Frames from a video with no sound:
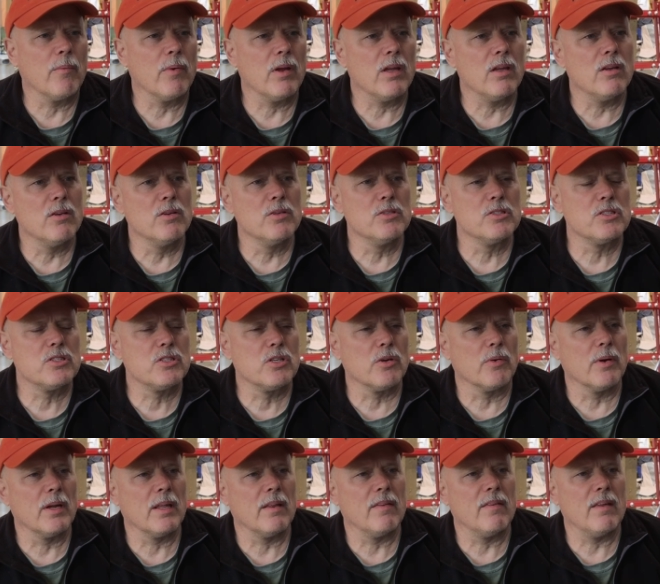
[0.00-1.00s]
we use
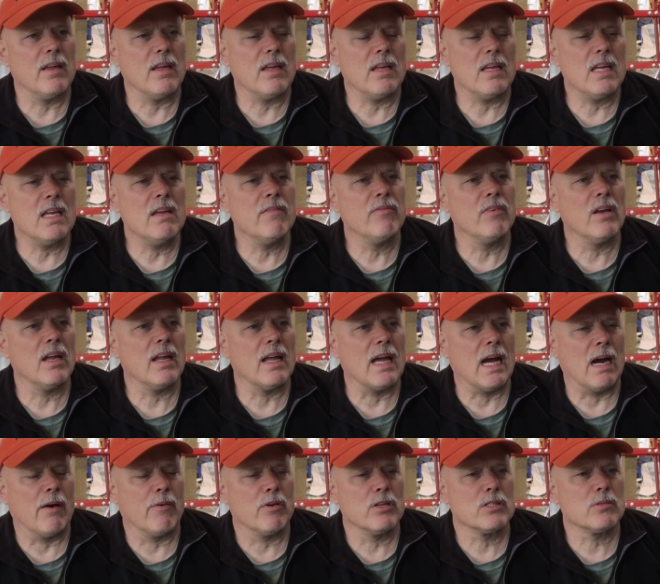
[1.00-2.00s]
during the evening
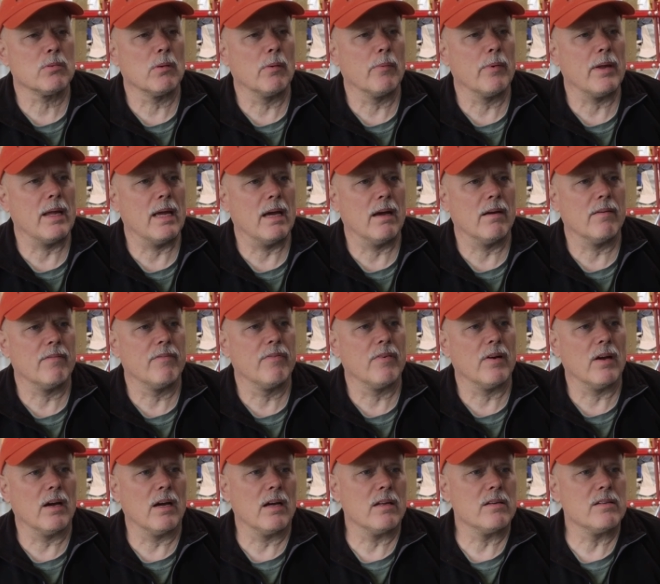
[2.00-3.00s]
hours when we have
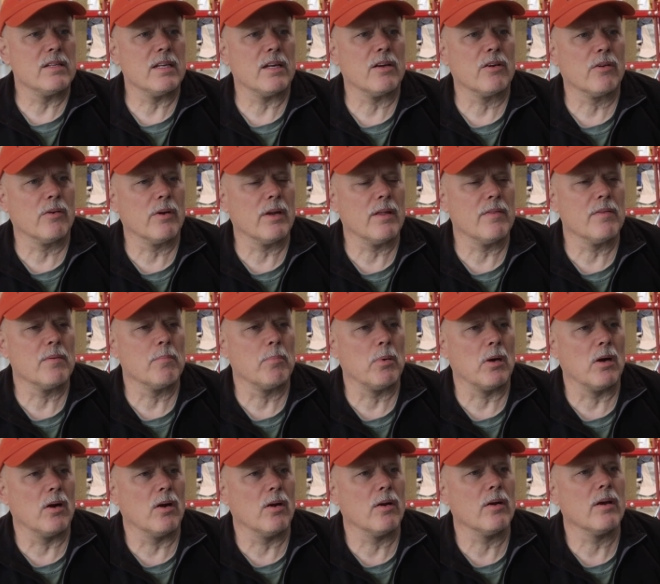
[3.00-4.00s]
uh, dinner in the
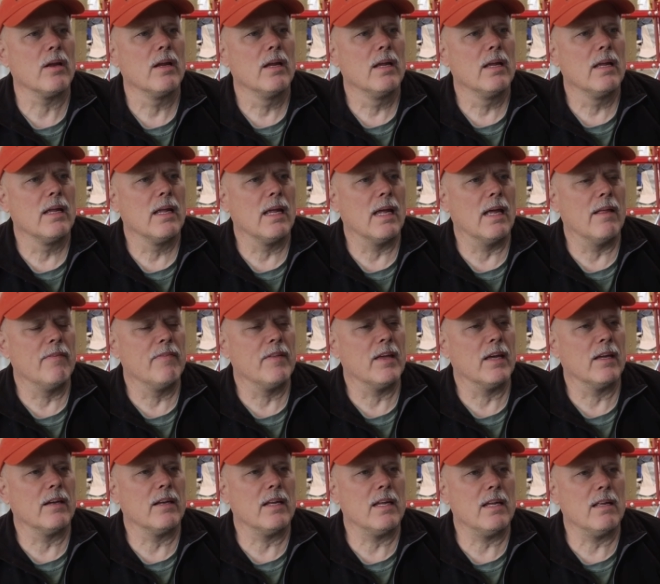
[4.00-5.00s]
barn. And
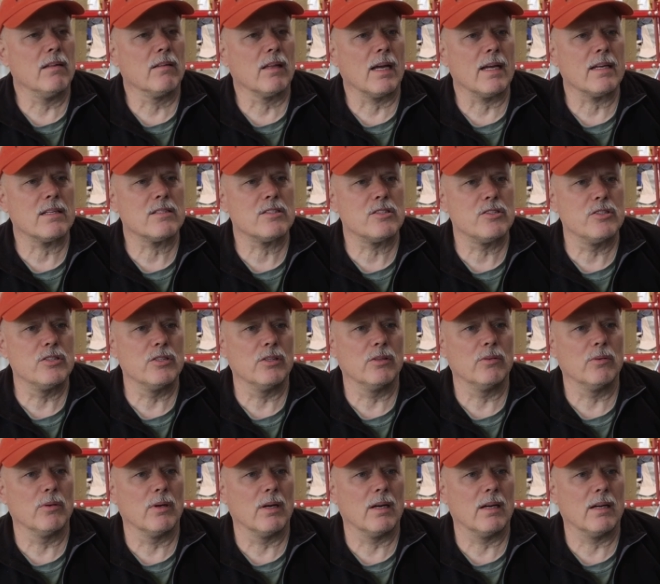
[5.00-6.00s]
then he likes
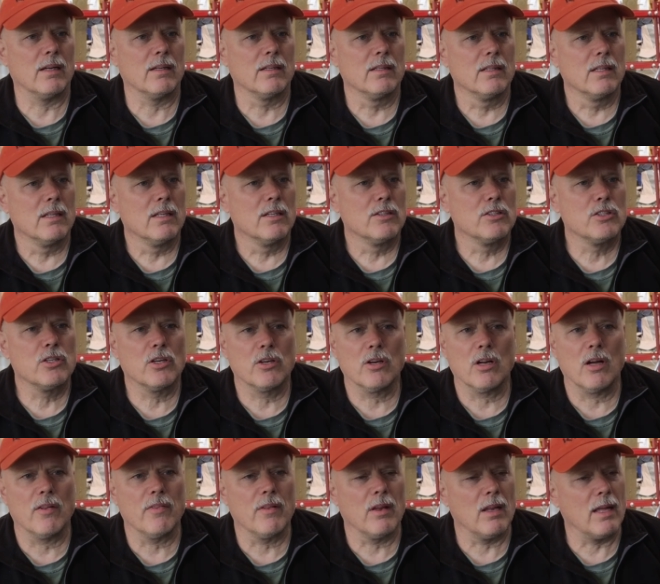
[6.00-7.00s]
to uh, turn
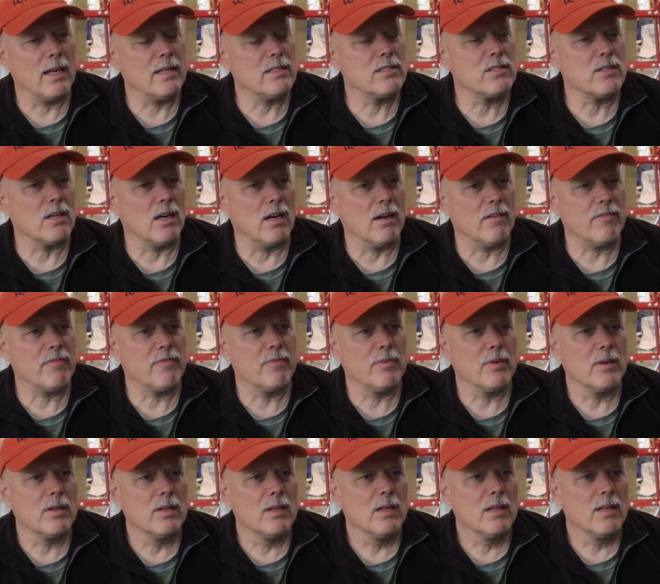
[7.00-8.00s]
all the lights off.
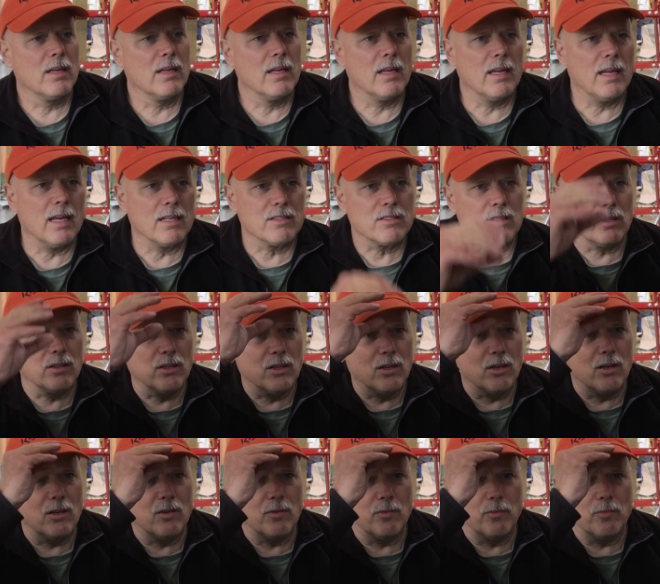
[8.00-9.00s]
He has a
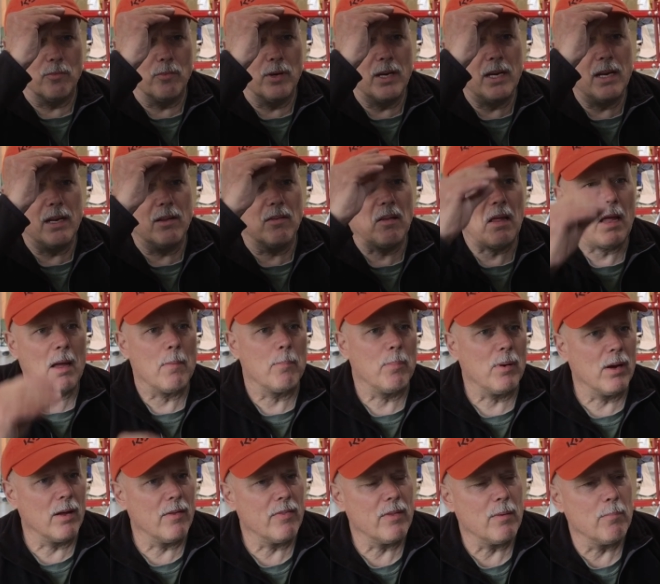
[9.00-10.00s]
little reading lamp
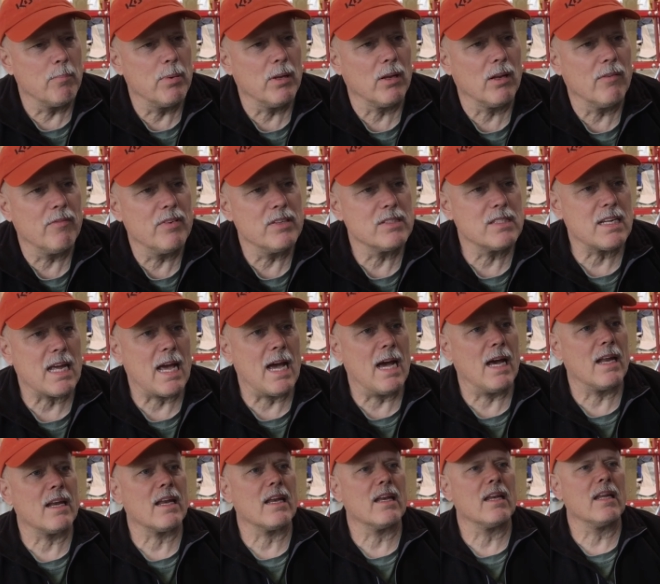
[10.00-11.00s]
on the bill of his
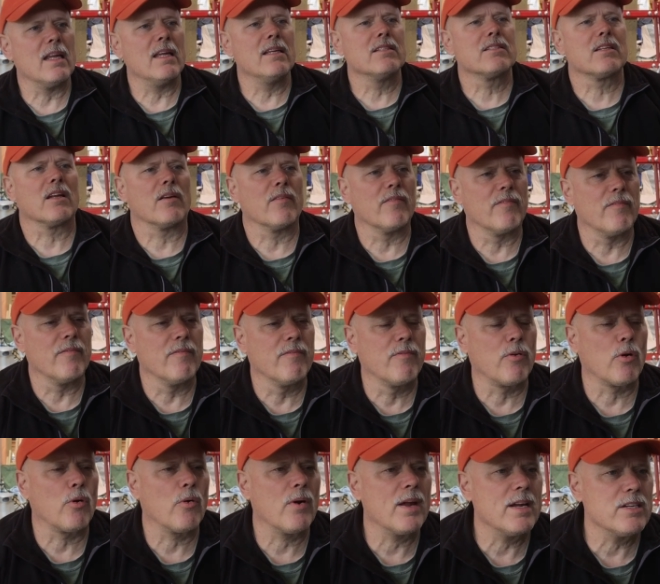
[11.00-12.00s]
hat, and he's a
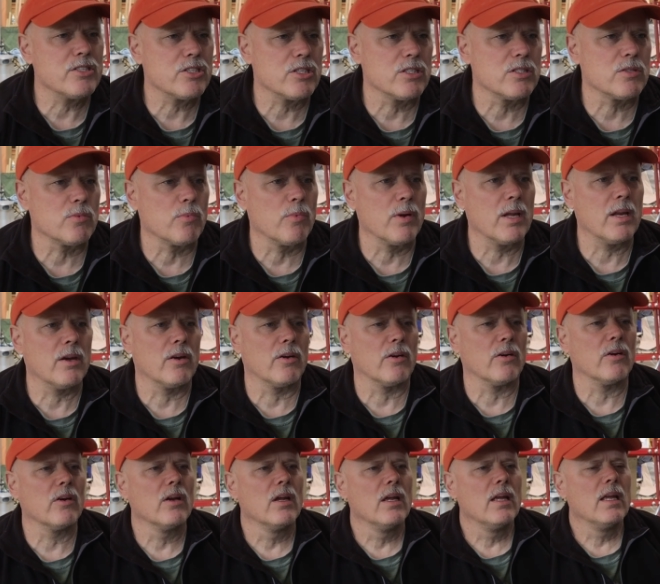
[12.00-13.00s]
voracious
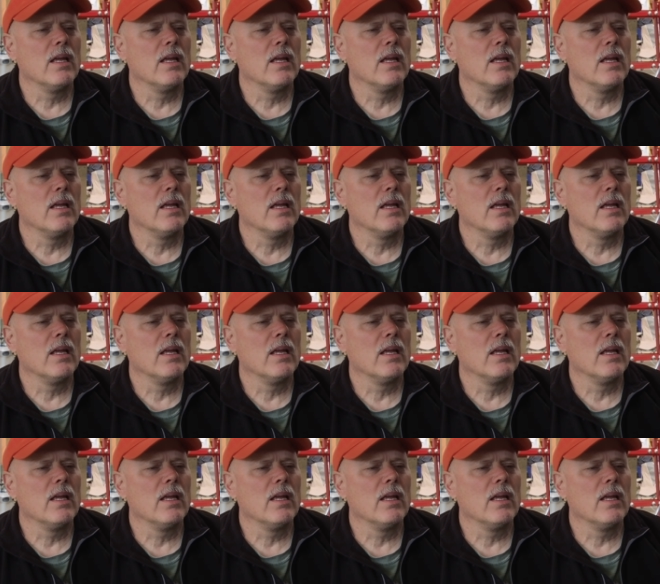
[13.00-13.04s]
reader,